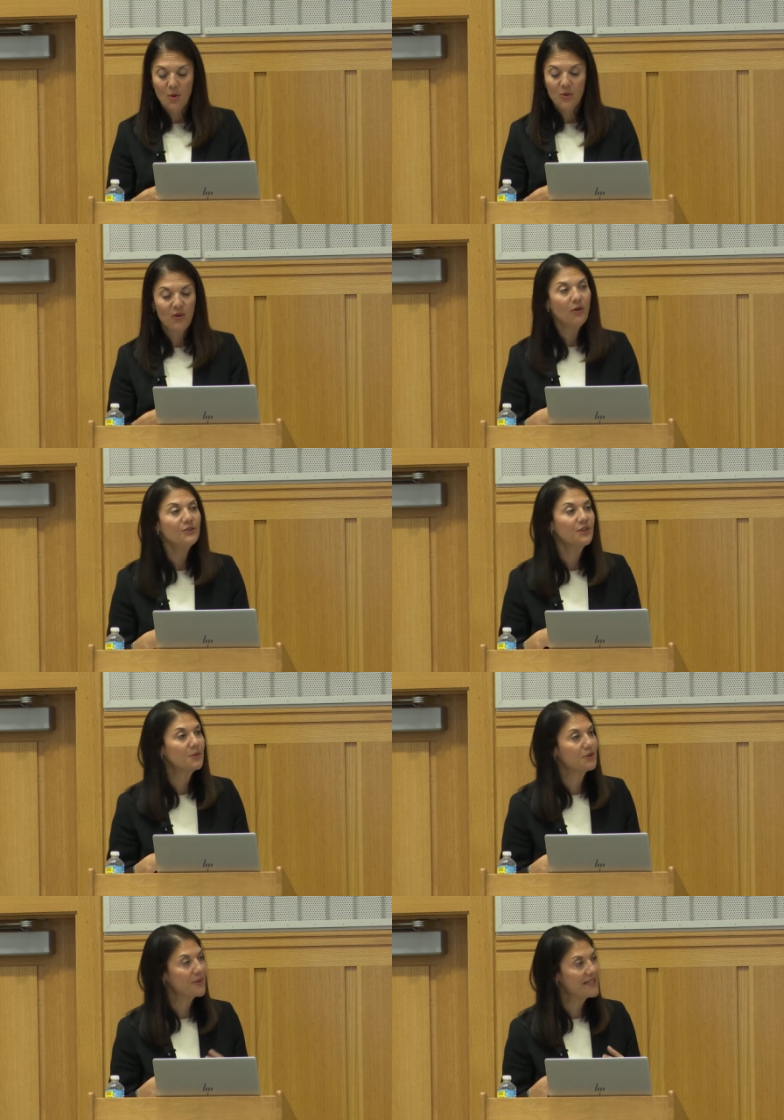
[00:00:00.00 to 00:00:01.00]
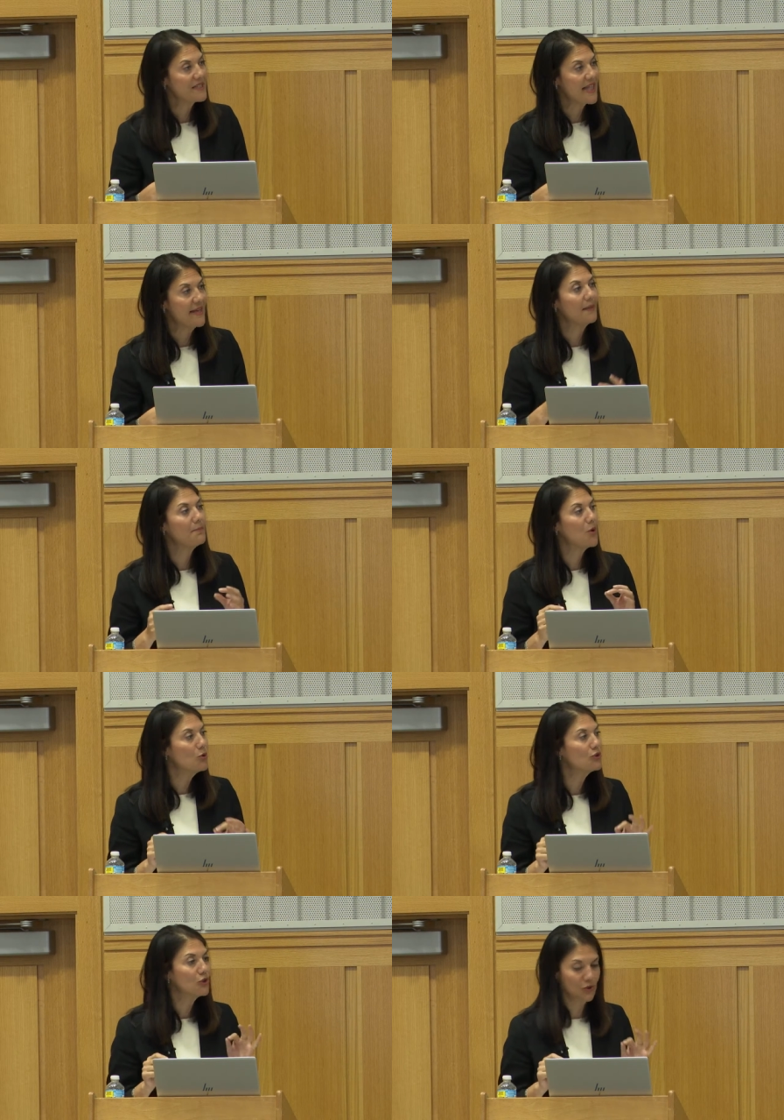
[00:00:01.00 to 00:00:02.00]
We also addressed that
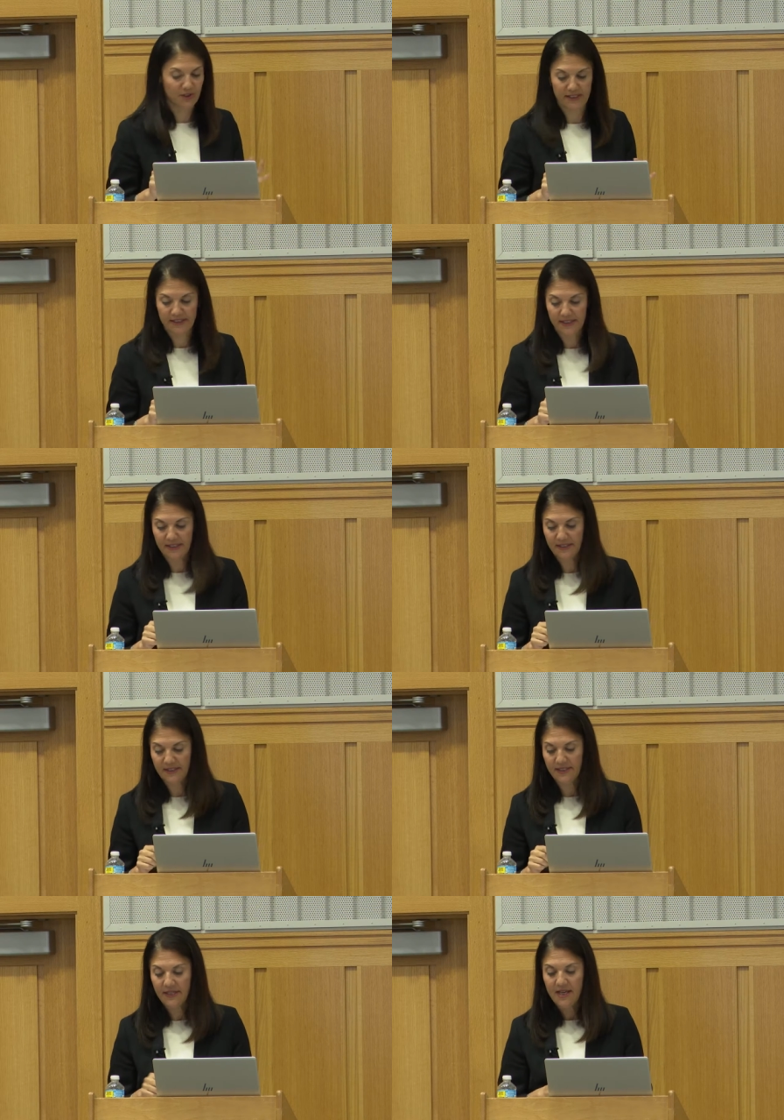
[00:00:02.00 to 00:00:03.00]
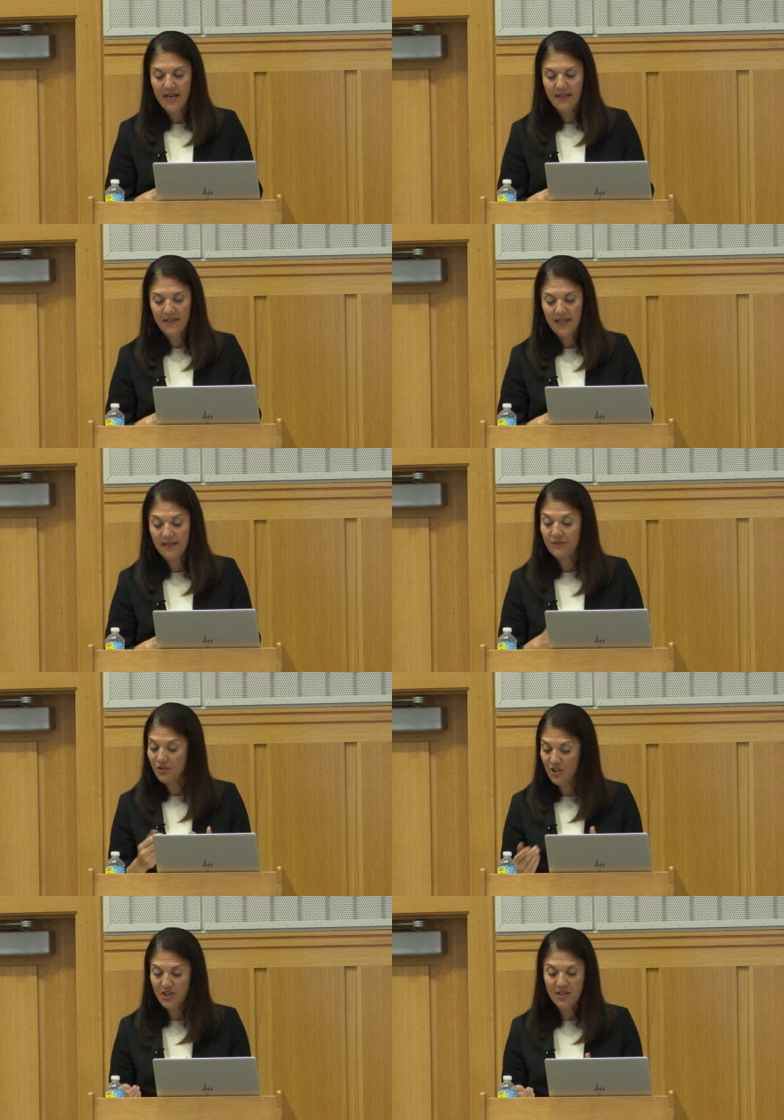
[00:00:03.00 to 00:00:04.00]
emotional distance that
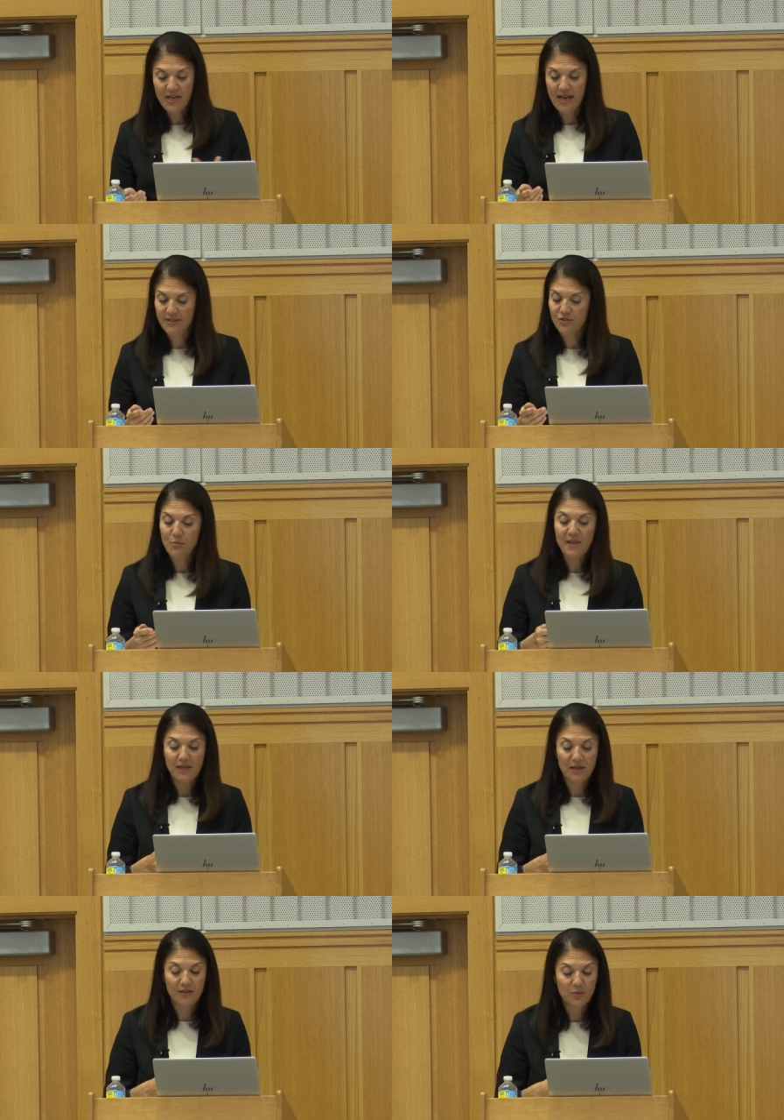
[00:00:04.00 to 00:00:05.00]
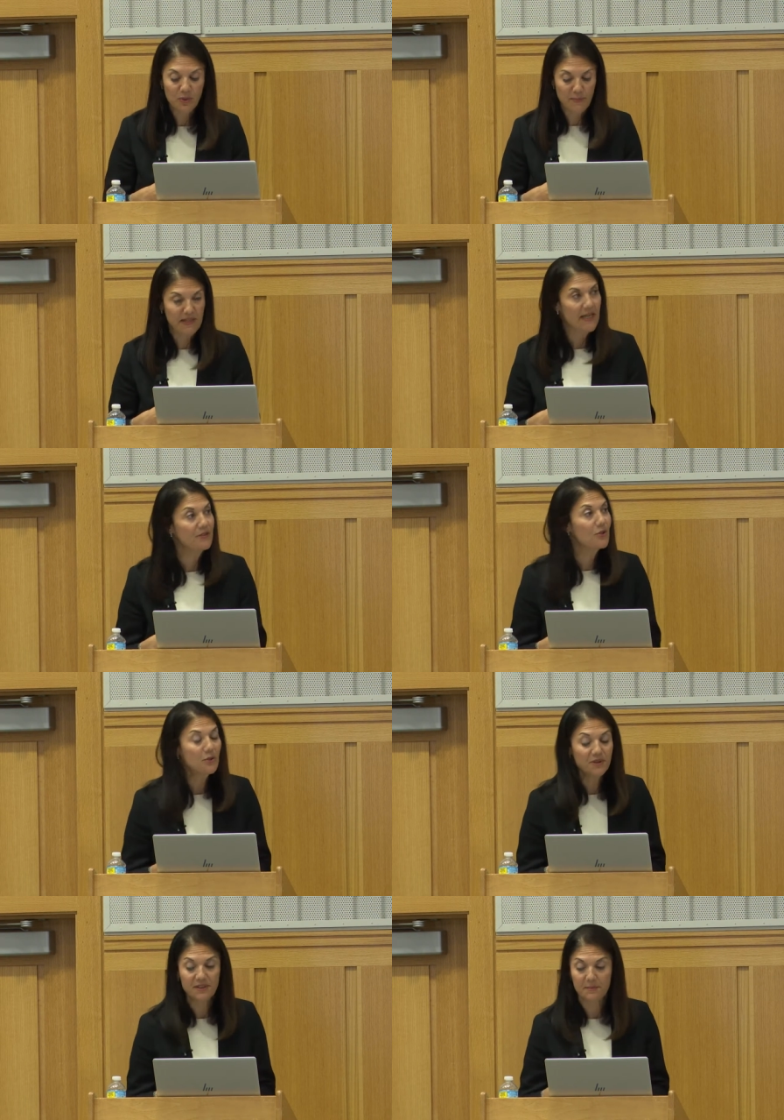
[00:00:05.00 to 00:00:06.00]
she and so many other women had
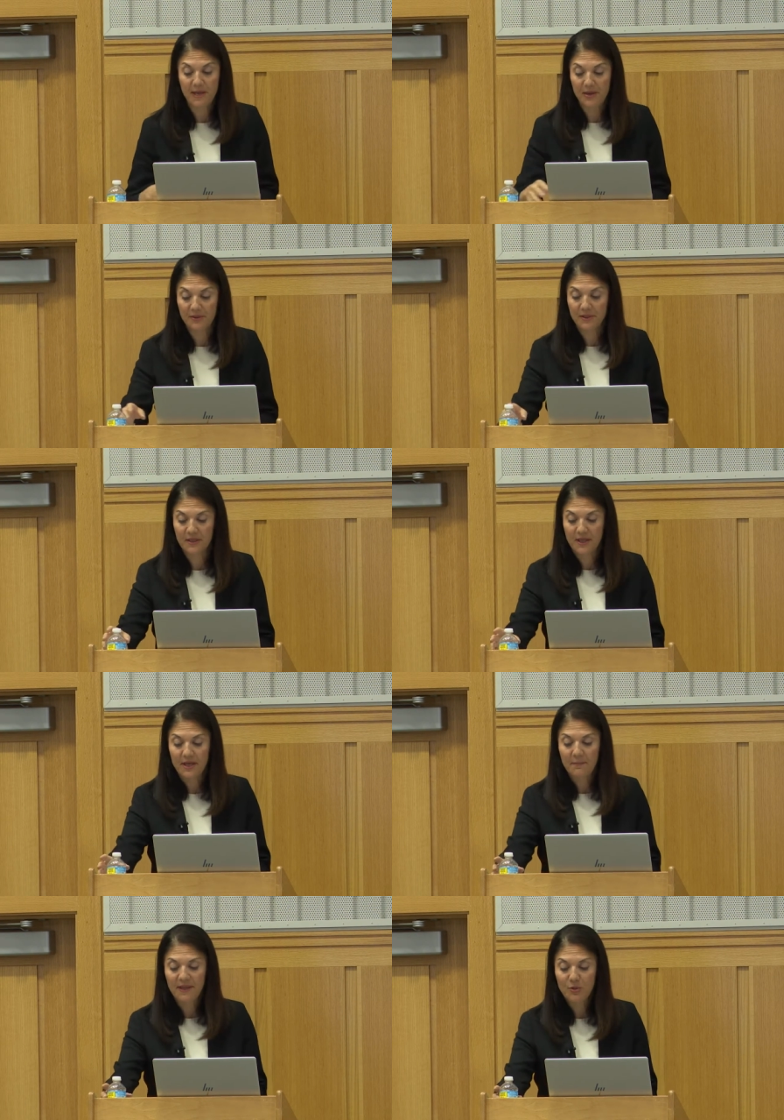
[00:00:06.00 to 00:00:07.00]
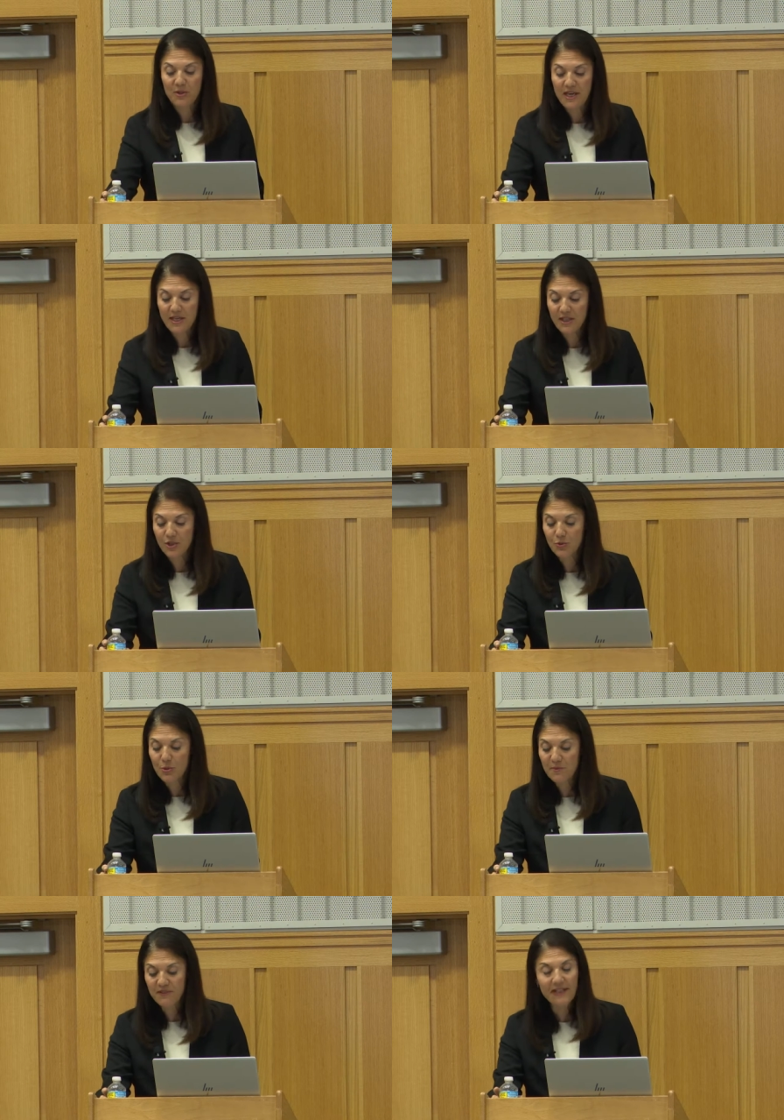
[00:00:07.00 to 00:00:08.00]
told us about by creating a
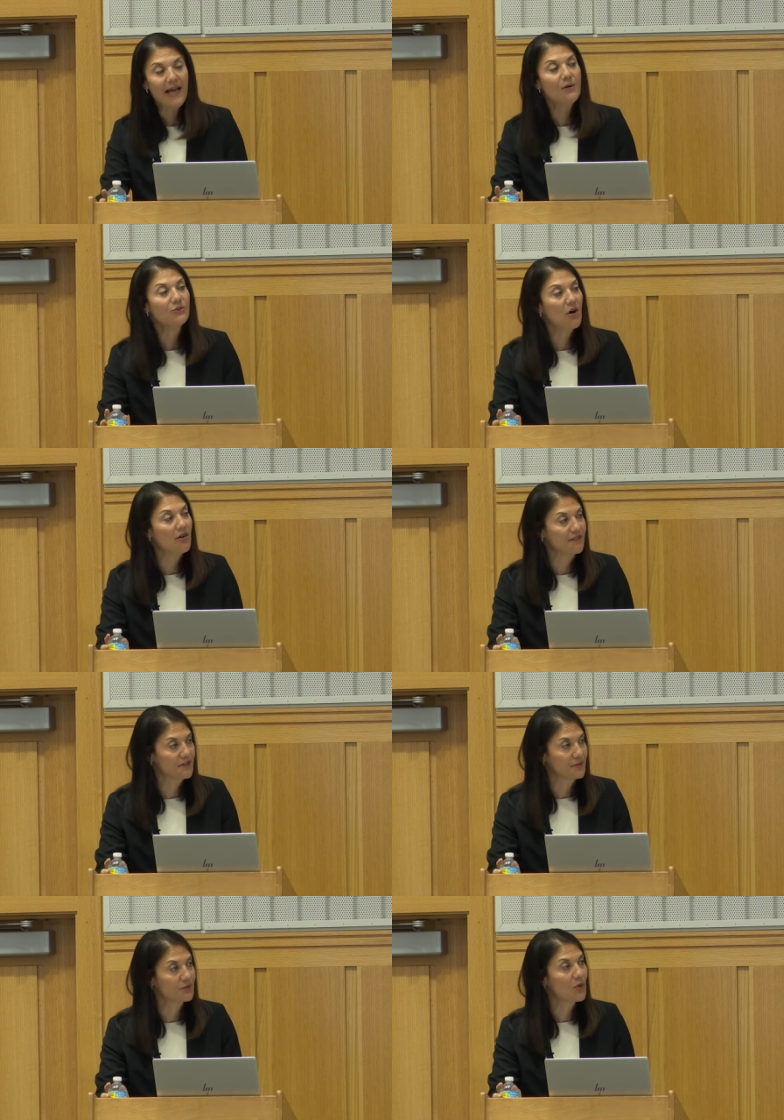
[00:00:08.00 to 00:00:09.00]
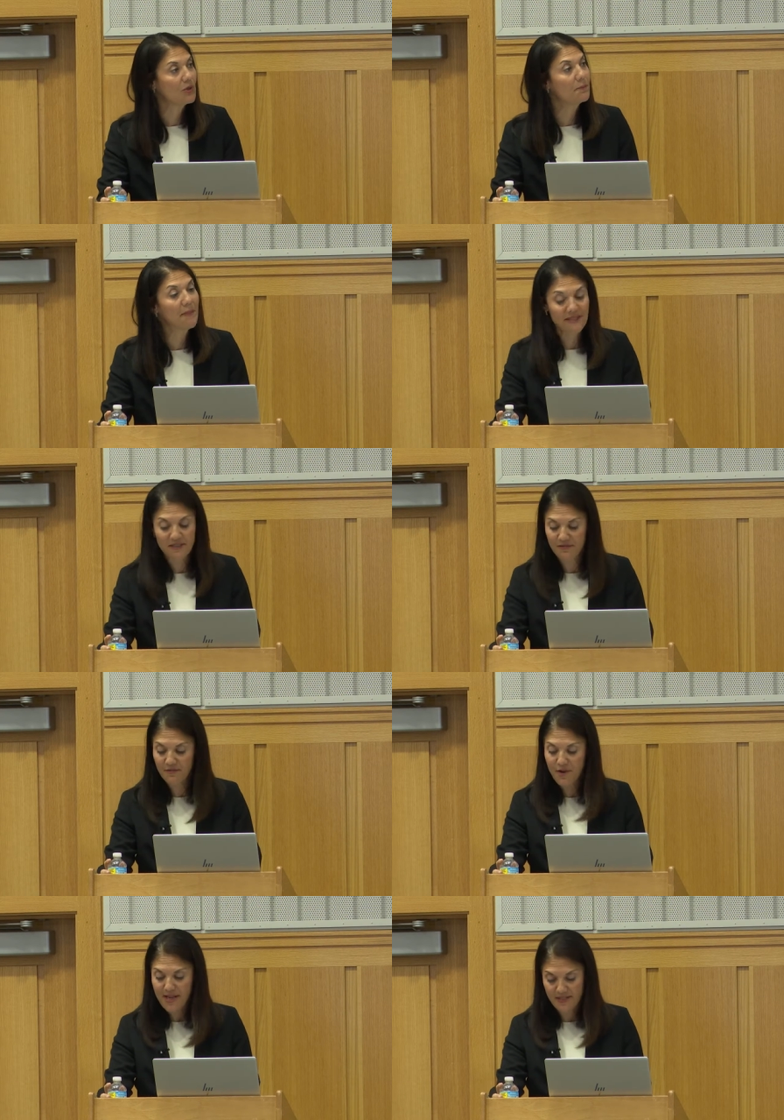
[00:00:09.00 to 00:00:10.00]
group of account officers called Beta
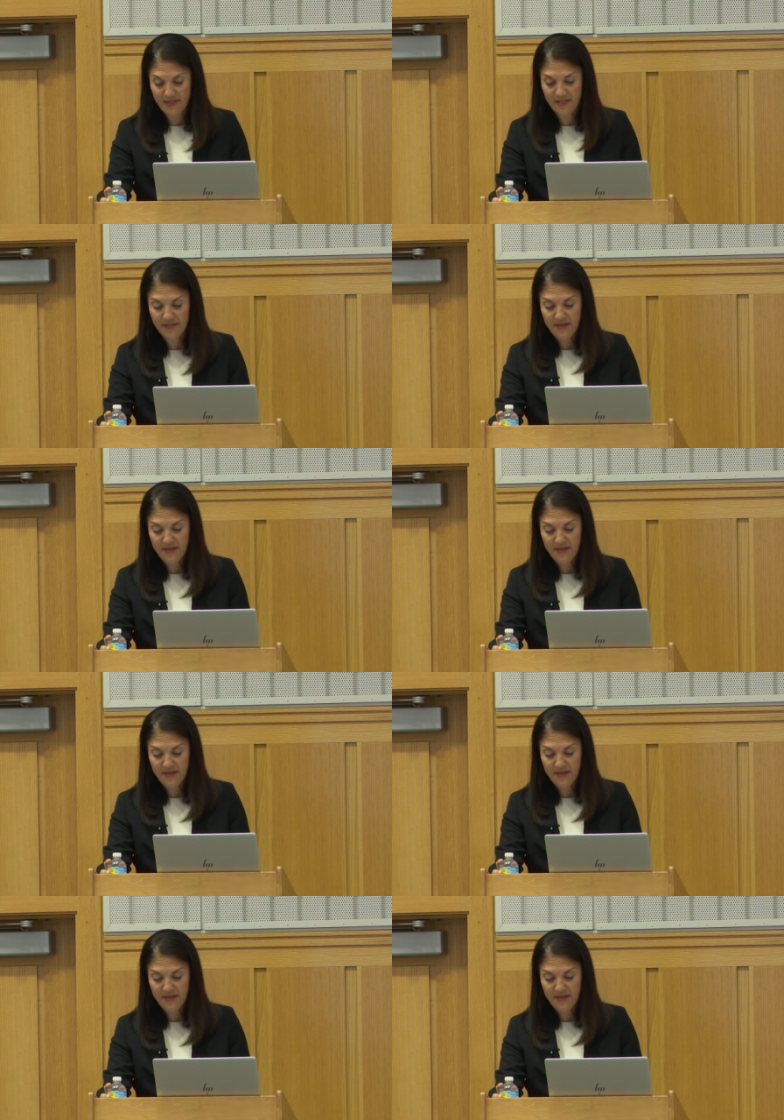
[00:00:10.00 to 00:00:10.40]
Friends